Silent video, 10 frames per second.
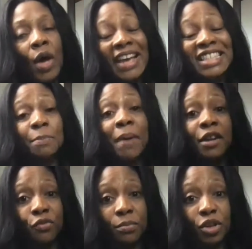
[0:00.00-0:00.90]

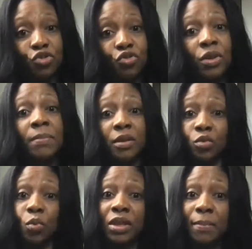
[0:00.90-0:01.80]
expect from their
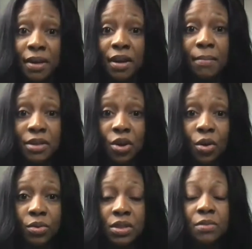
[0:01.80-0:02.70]
treatment when they become
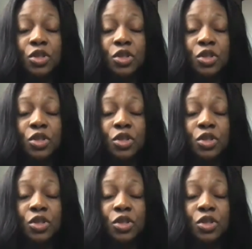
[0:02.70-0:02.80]
adults.